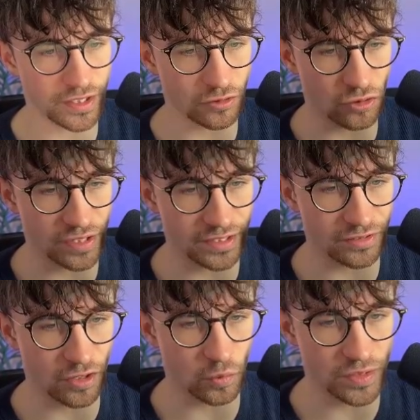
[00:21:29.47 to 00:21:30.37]
go
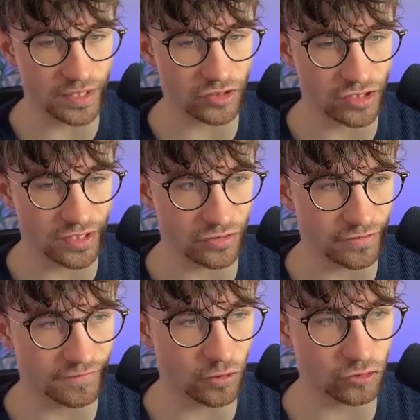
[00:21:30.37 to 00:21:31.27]
in and we can change
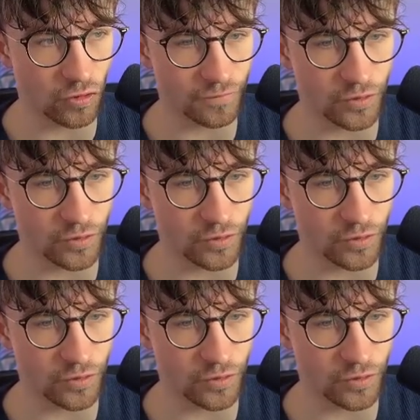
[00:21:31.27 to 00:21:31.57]
the font of the